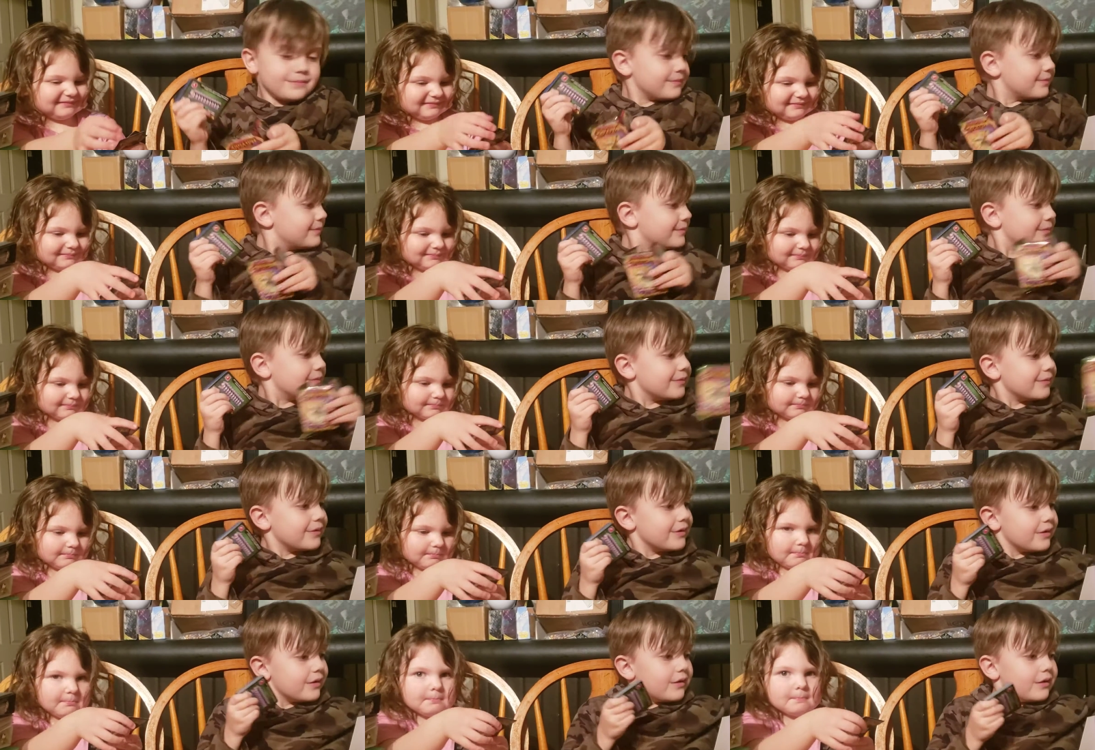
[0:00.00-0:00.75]

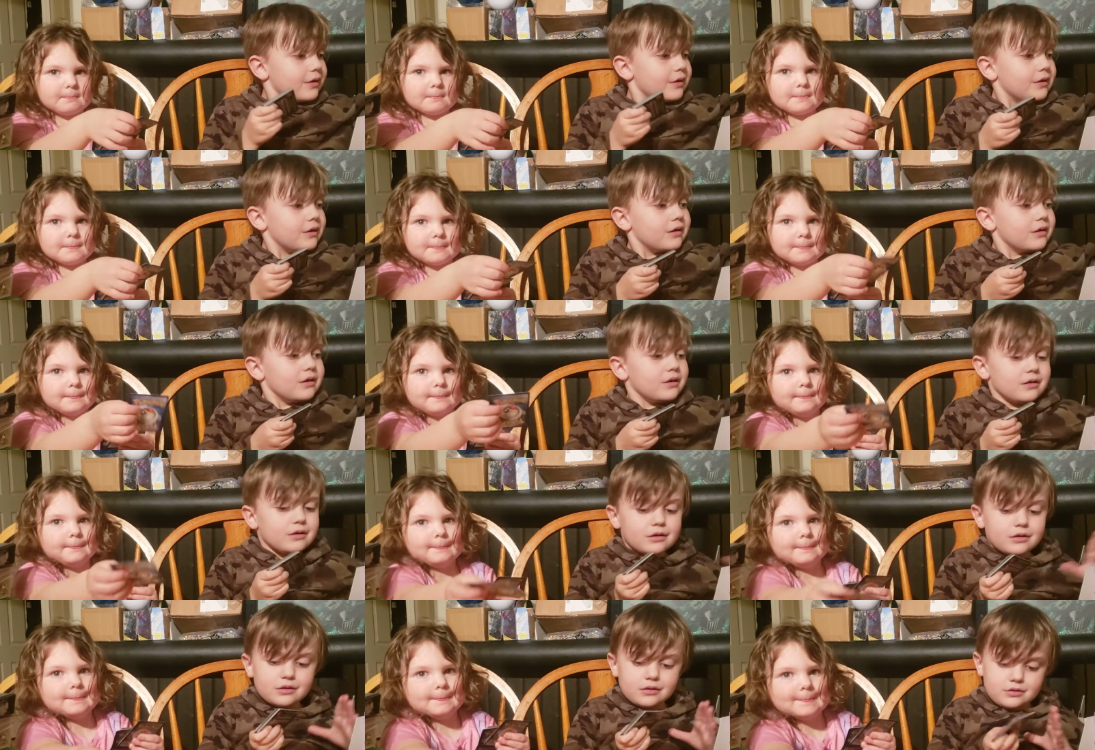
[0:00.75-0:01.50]

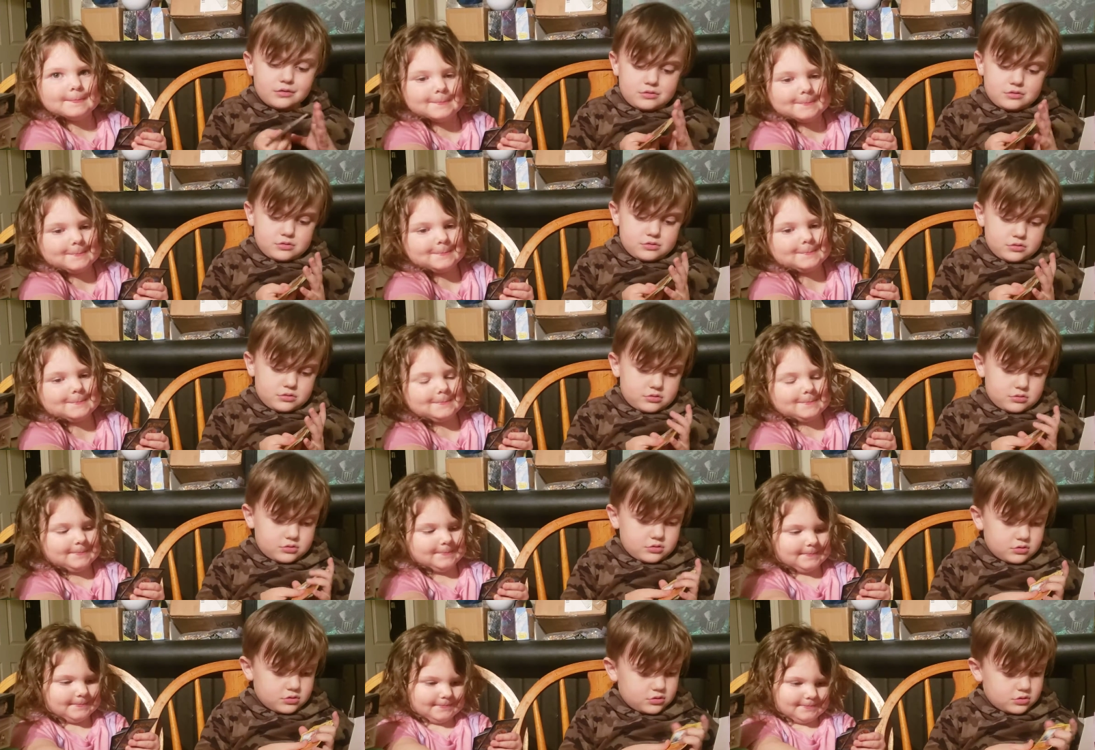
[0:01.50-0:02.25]

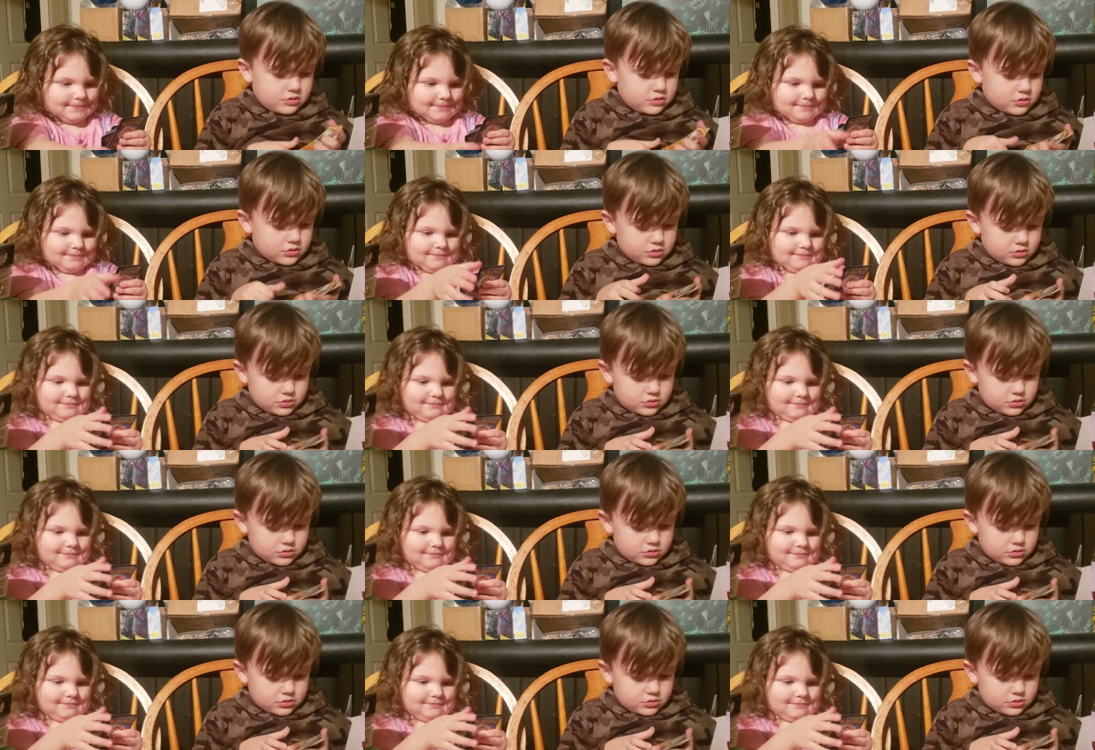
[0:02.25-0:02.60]
(no one is talking)